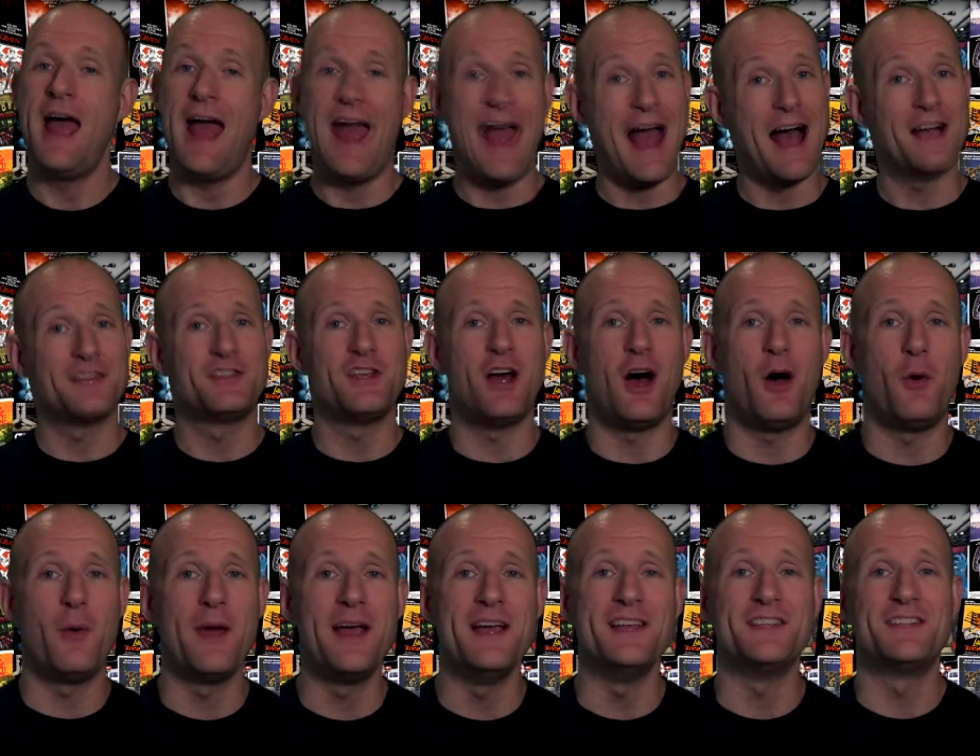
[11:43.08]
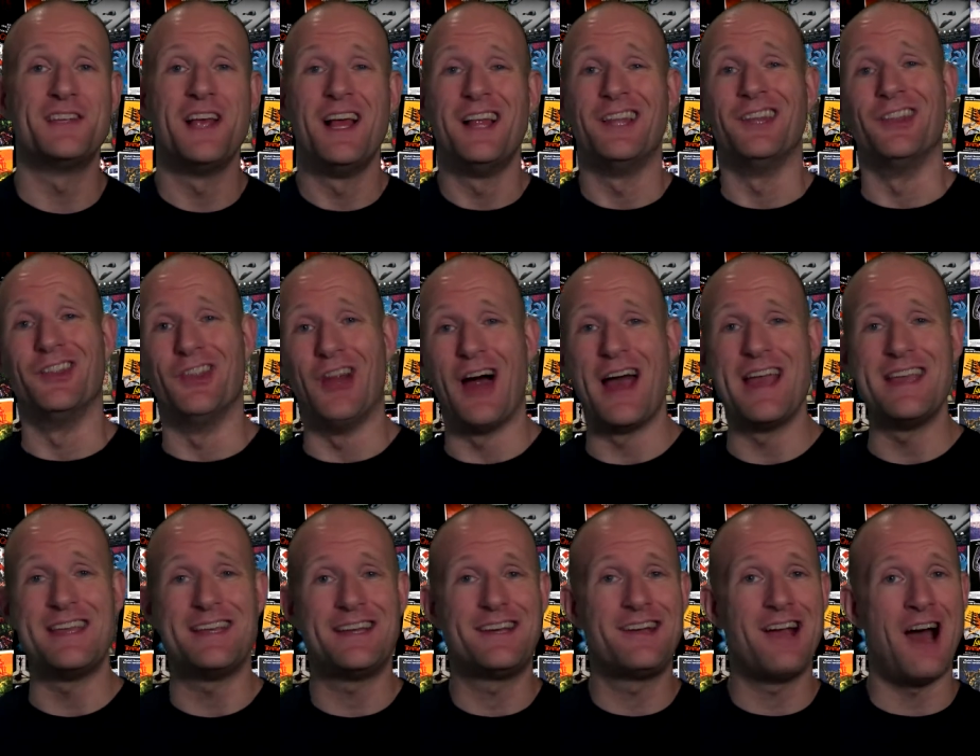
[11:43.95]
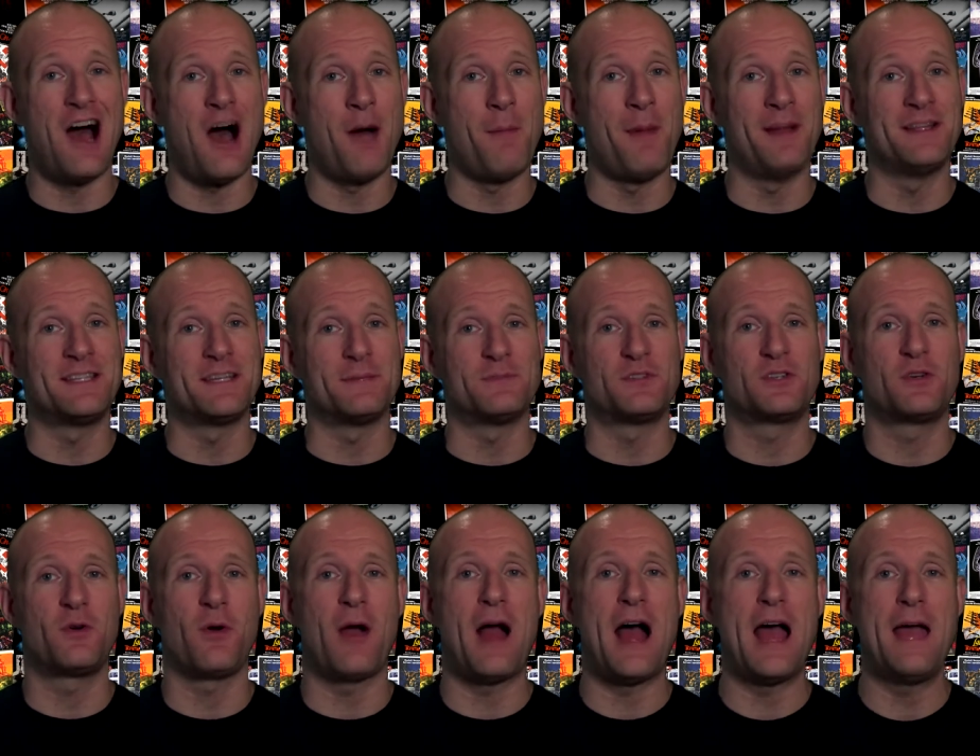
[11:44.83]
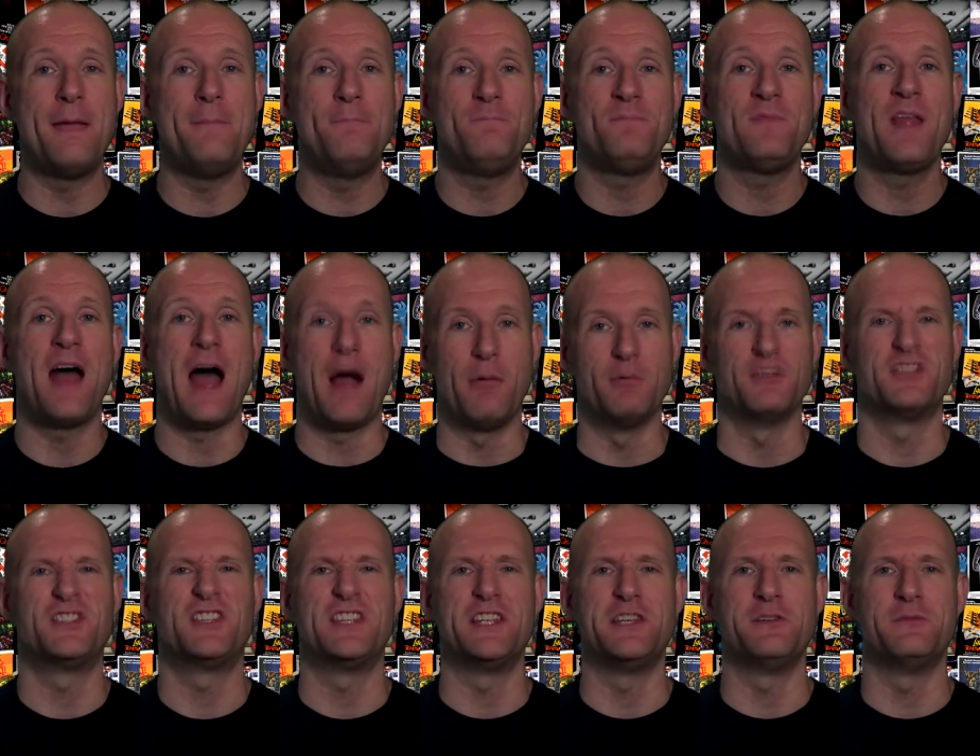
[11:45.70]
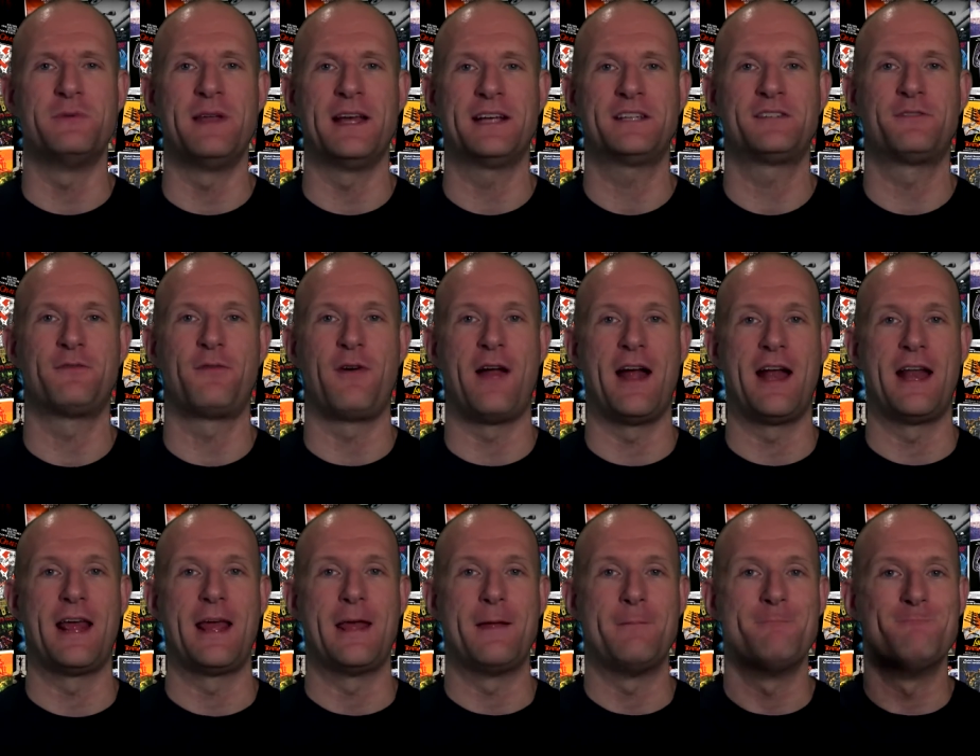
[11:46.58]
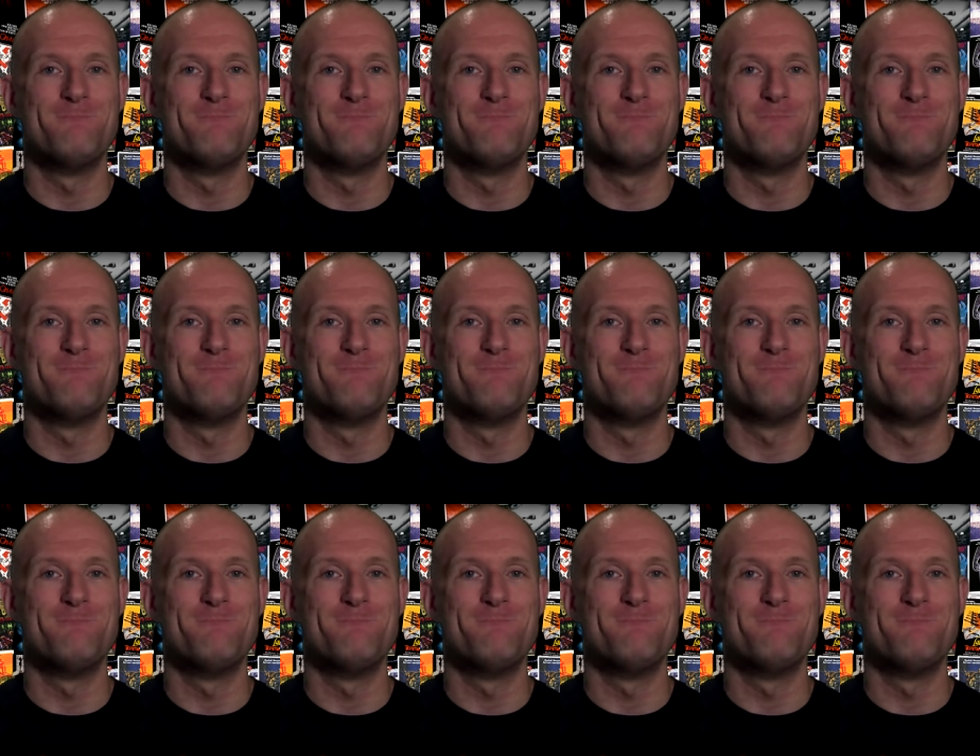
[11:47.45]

As always, like, comment, subscribe. I will see you next Friday.